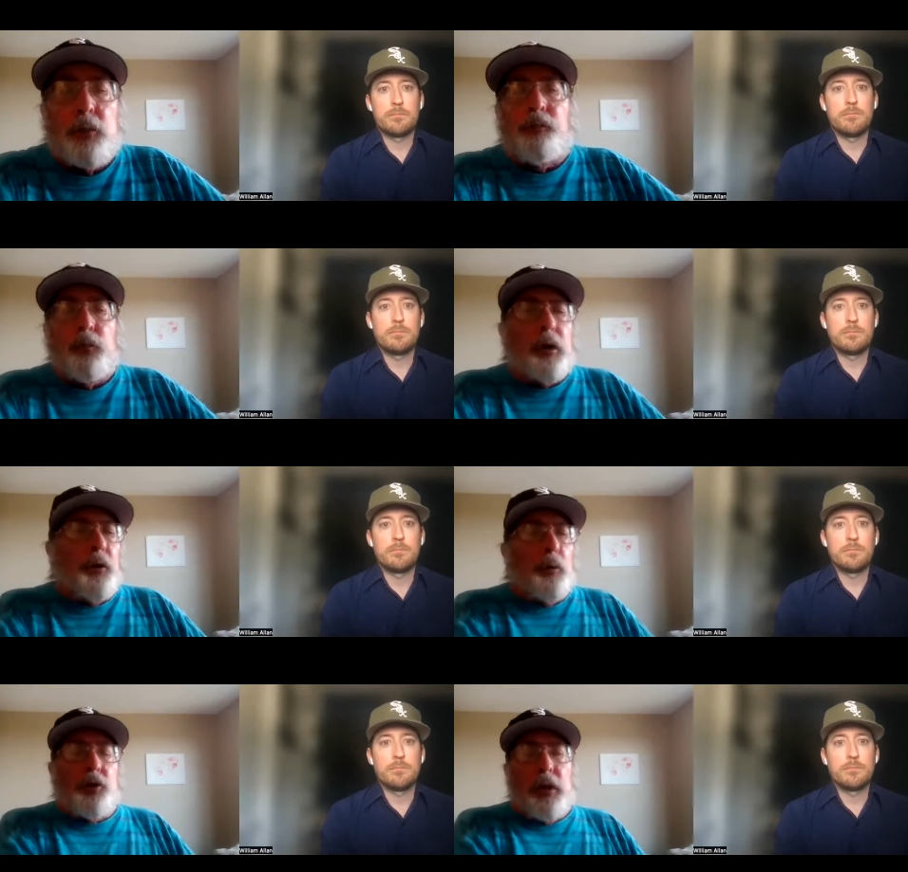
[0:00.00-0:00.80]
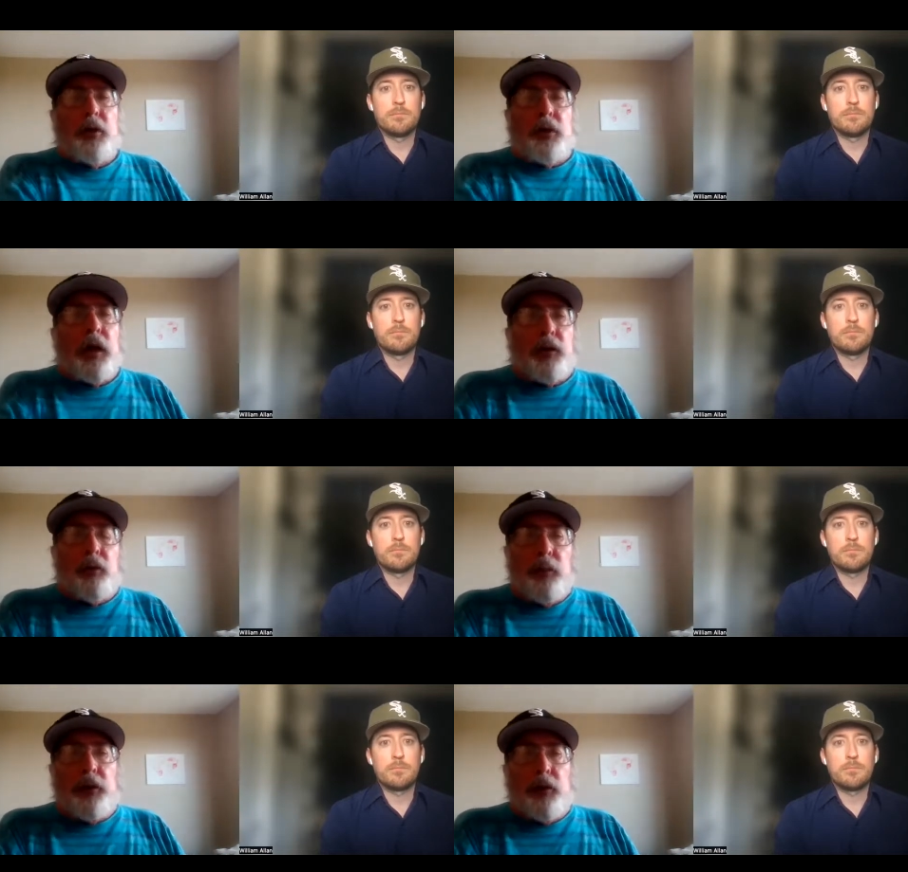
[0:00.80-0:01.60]
Speaker 1: because apparently it wasn't his doctor
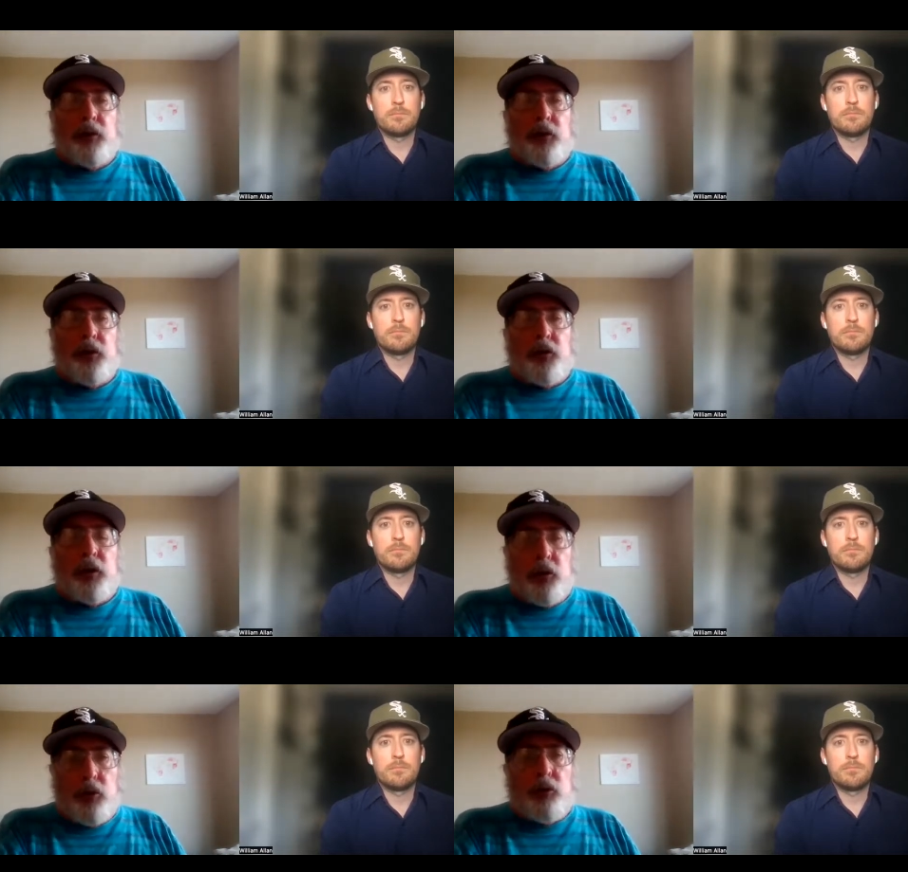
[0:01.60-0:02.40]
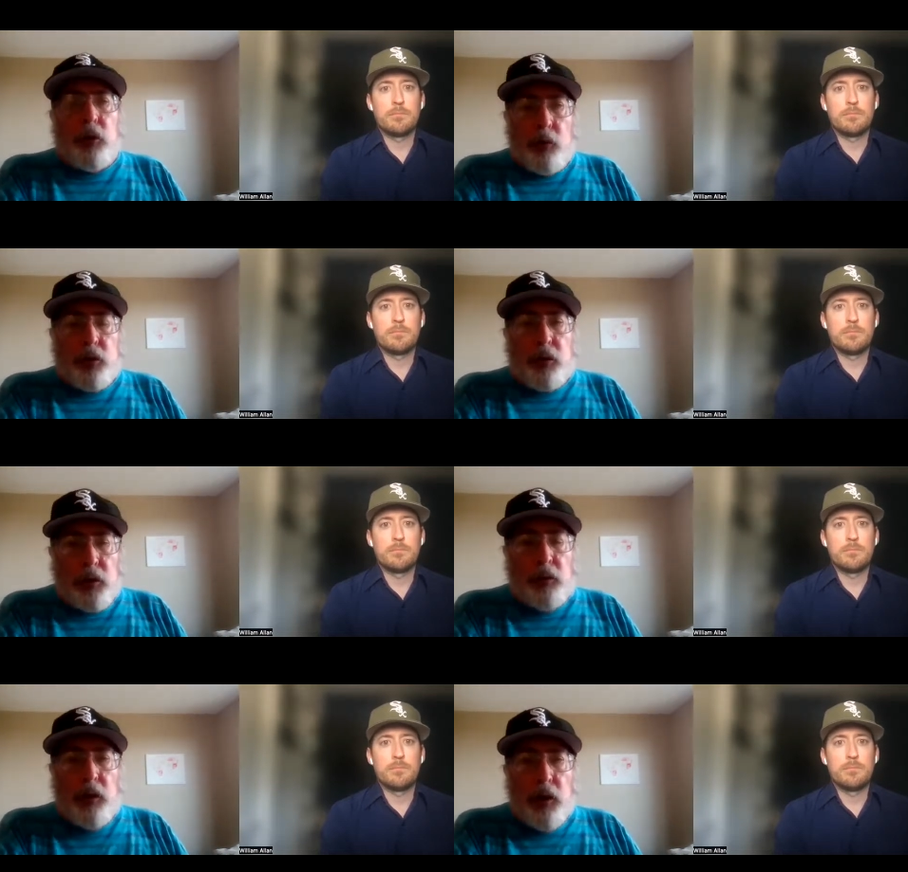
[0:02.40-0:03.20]
who made this decision on Tuesday, it was, a, it
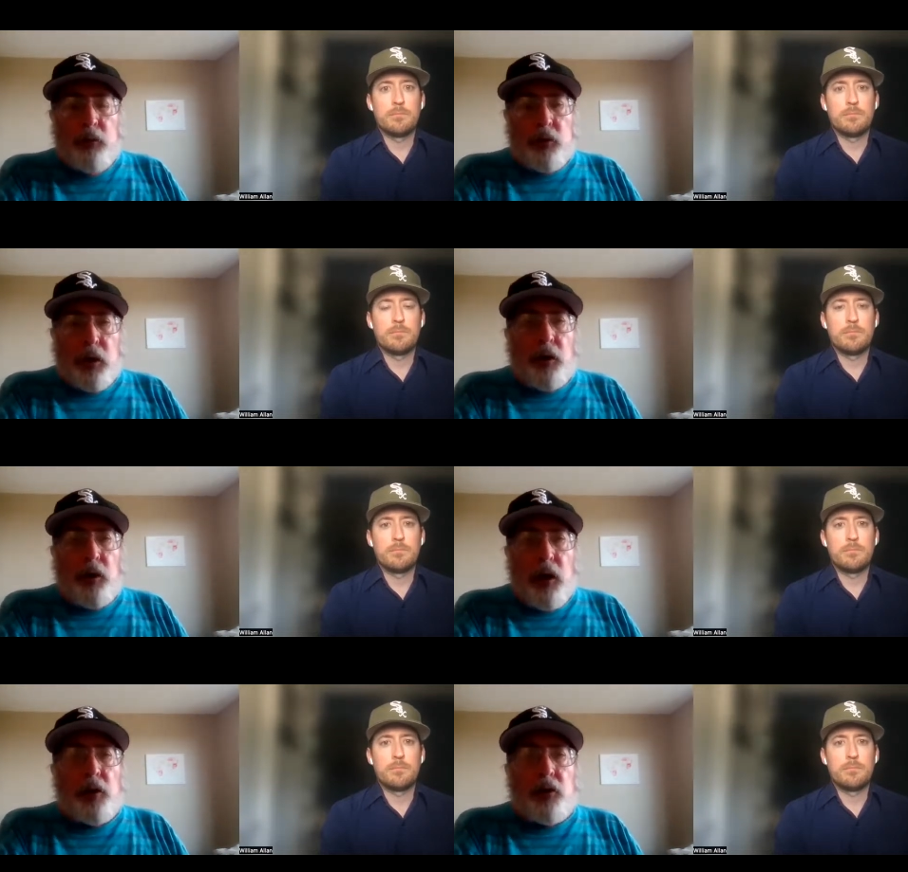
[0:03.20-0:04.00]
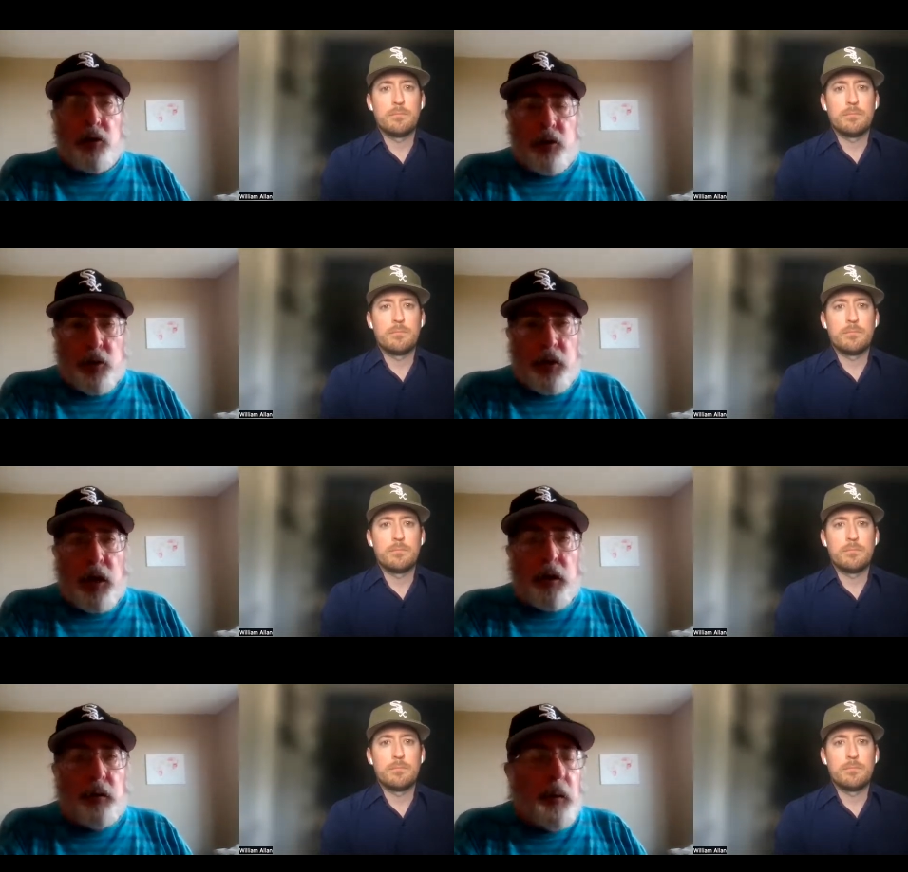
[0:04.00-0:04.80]
was a cardiologist in Chicago.